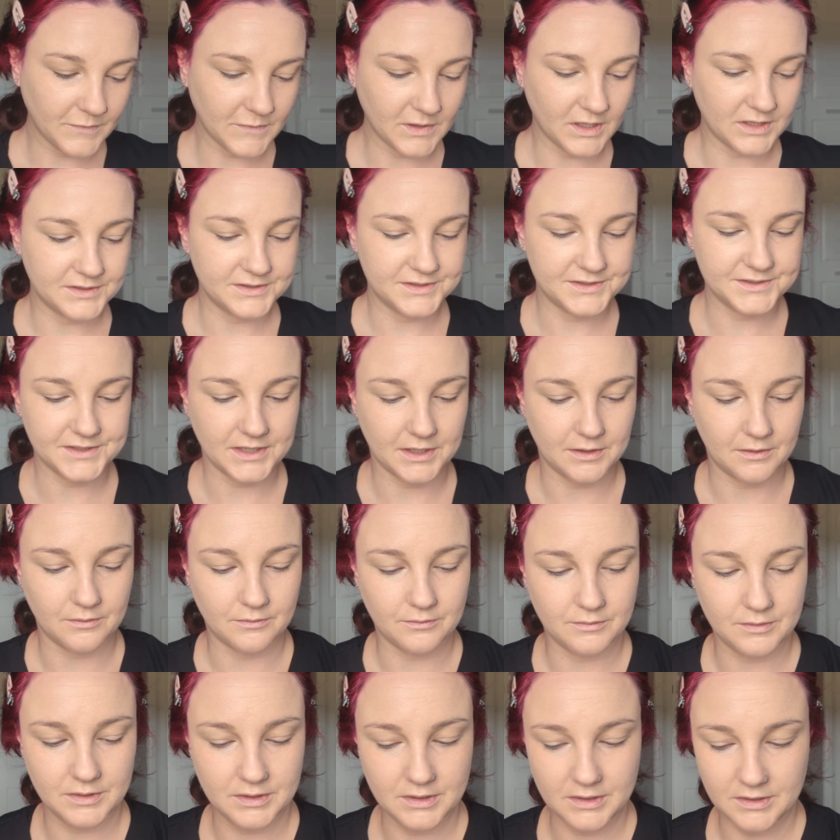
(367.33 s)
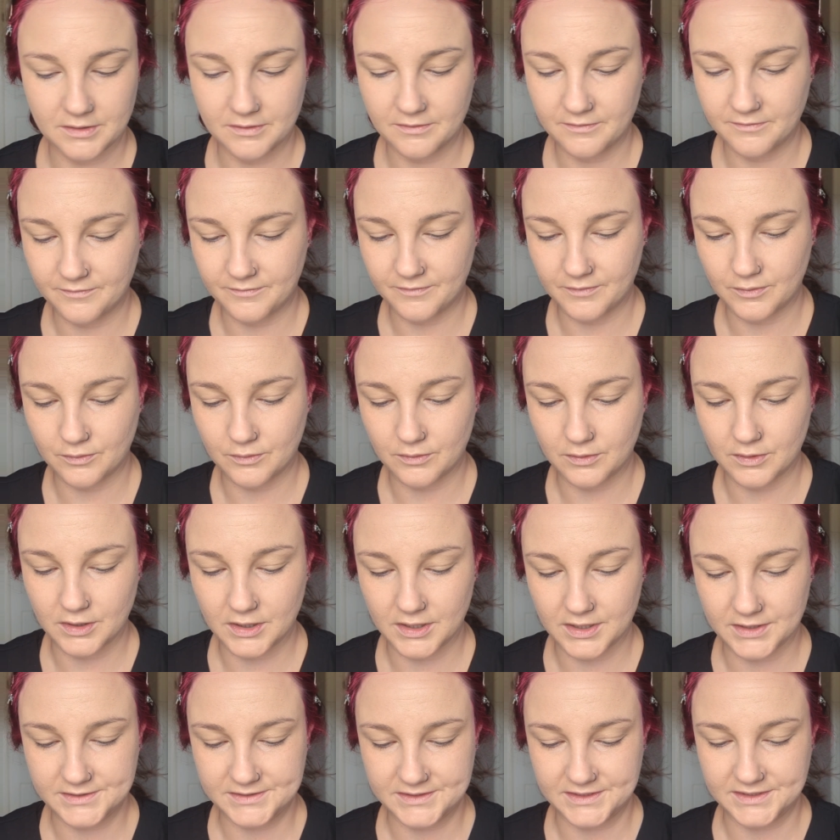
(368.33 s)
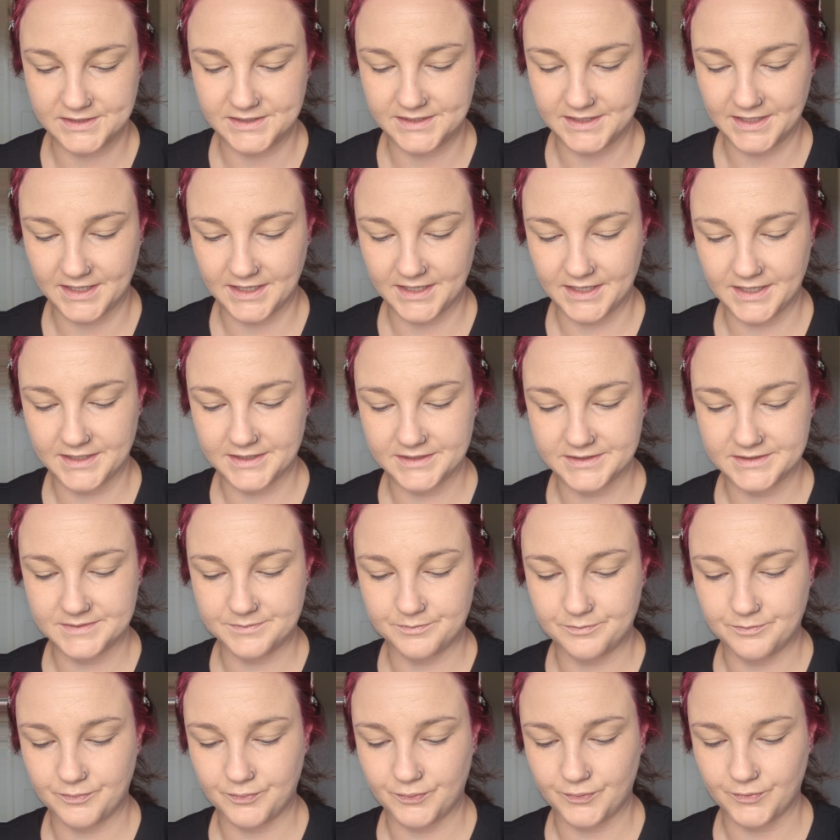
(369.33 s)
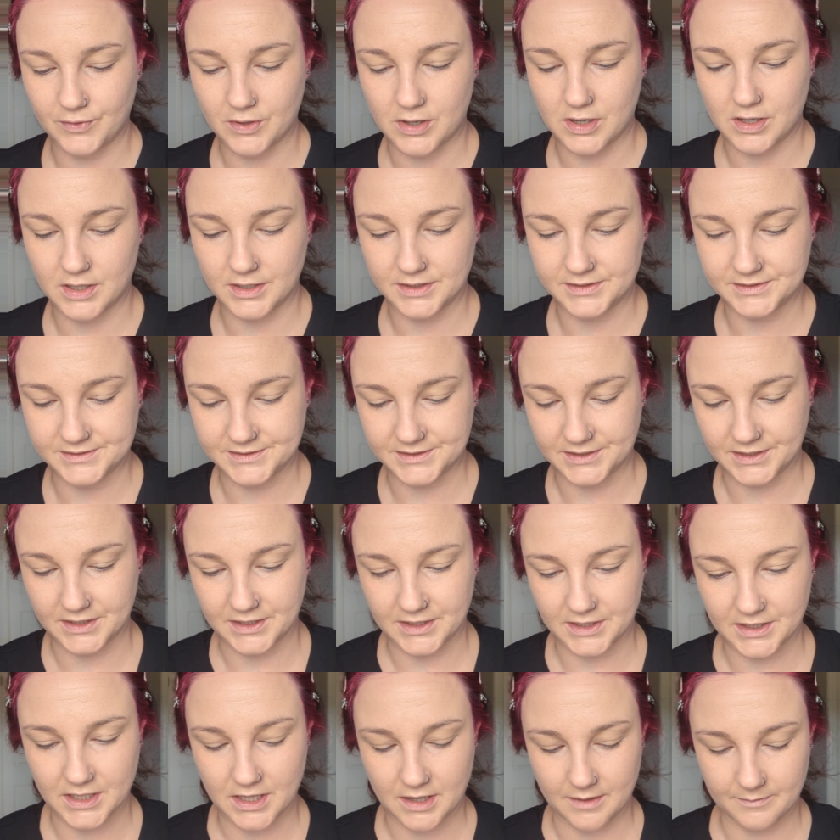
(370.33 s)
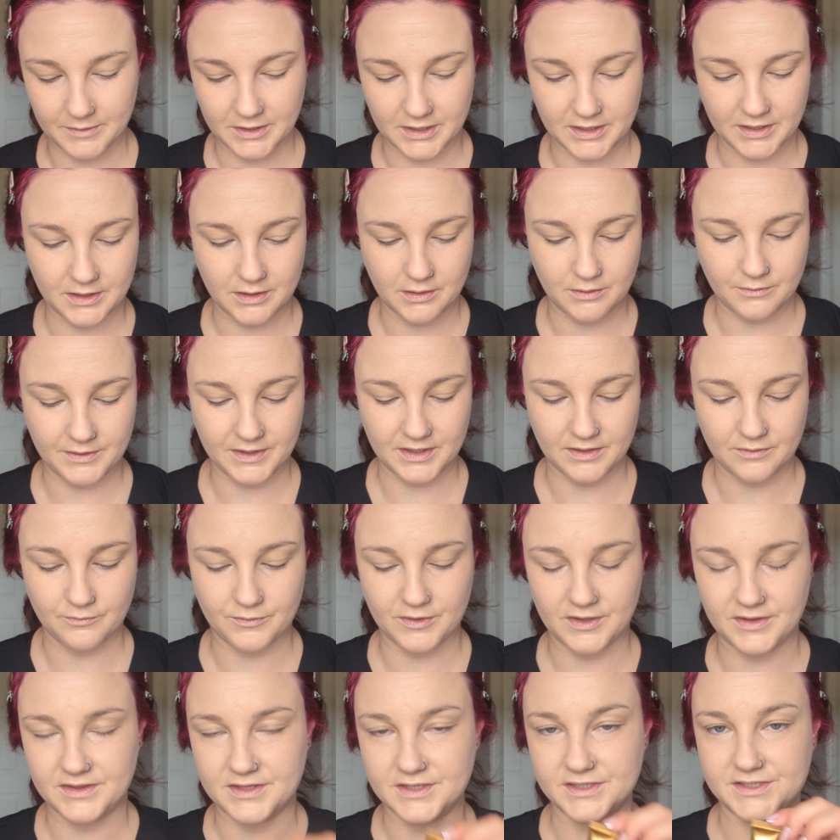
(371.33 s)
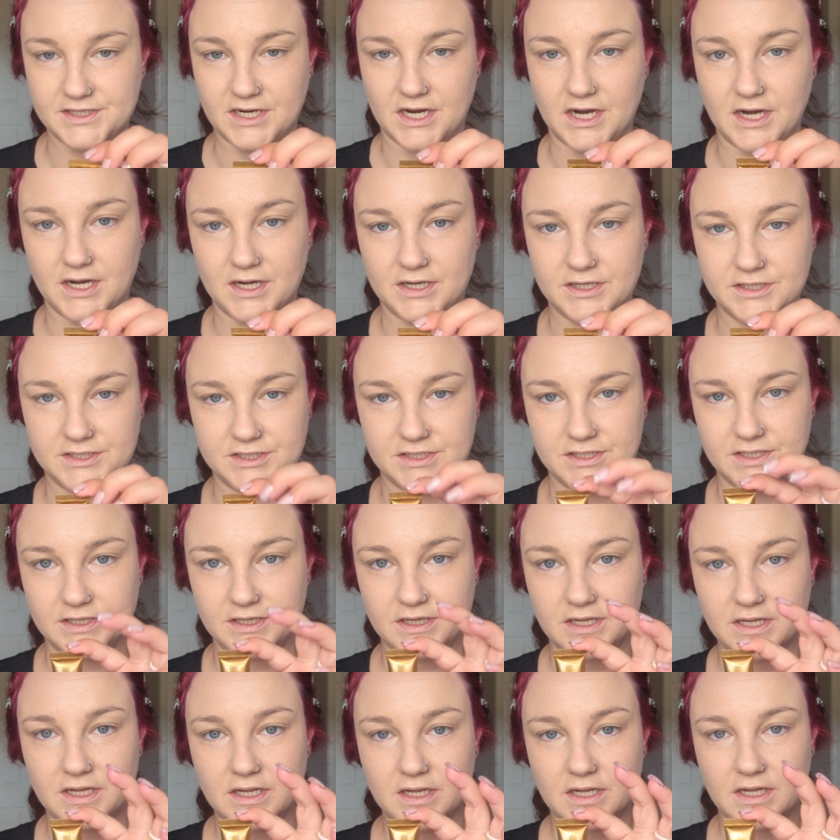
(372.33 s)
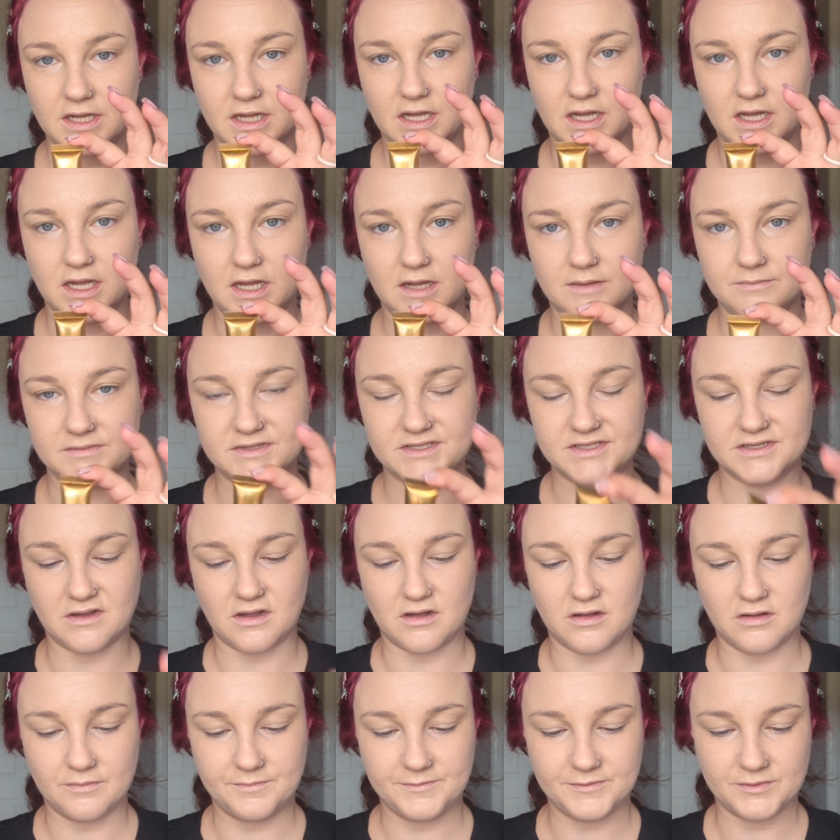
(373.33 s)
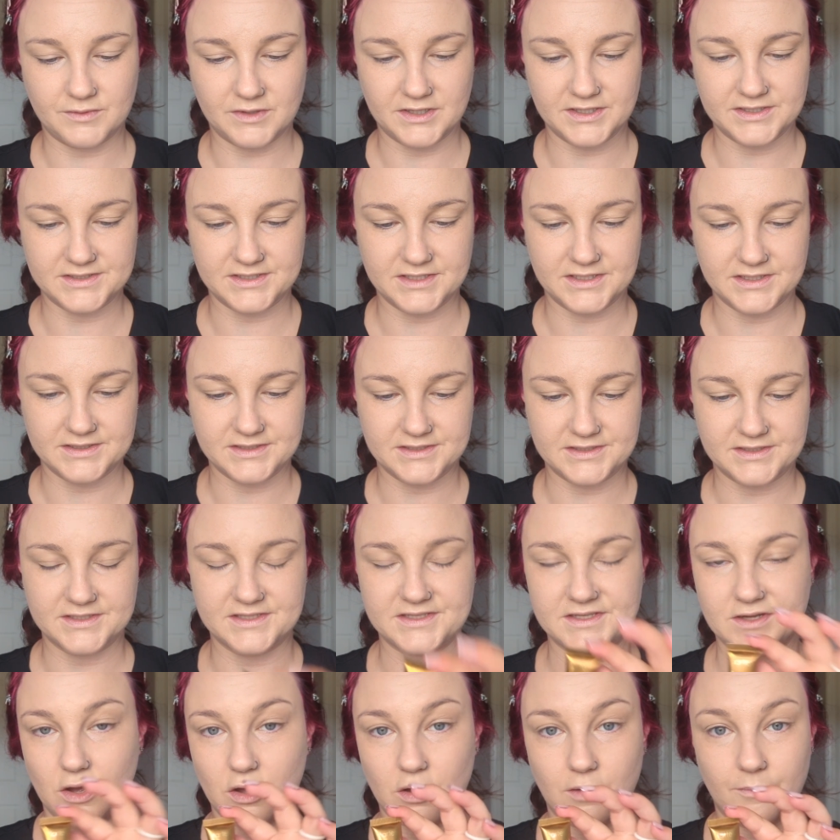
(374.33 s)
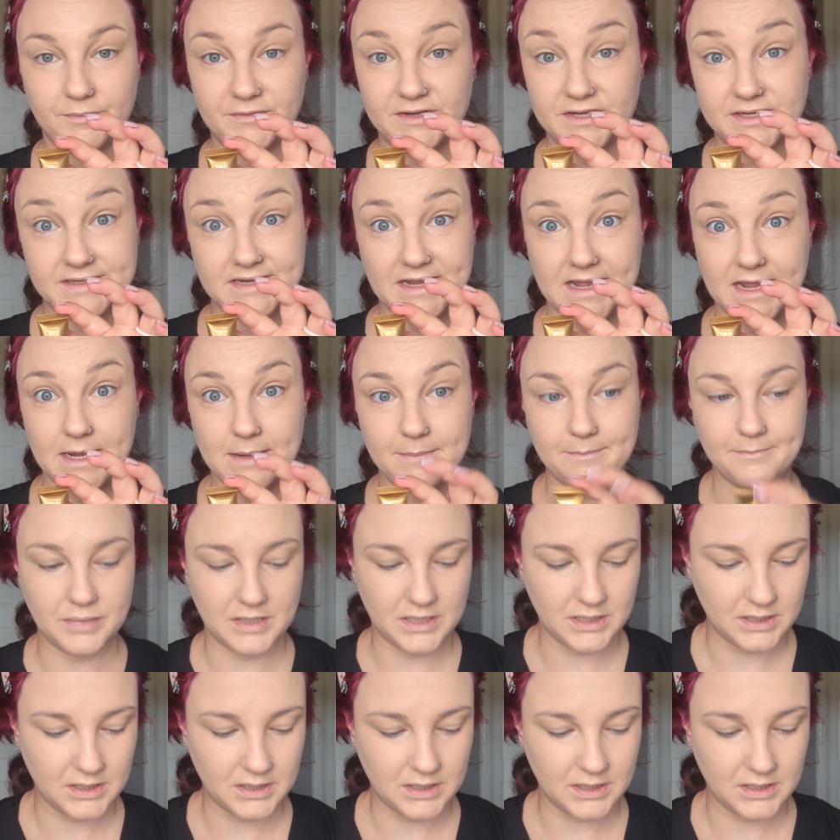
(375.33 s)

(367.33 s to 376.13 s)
So for today's bronzer, I'm going to go in with the Tarte Sculpt. What is this? The Sculpt tape.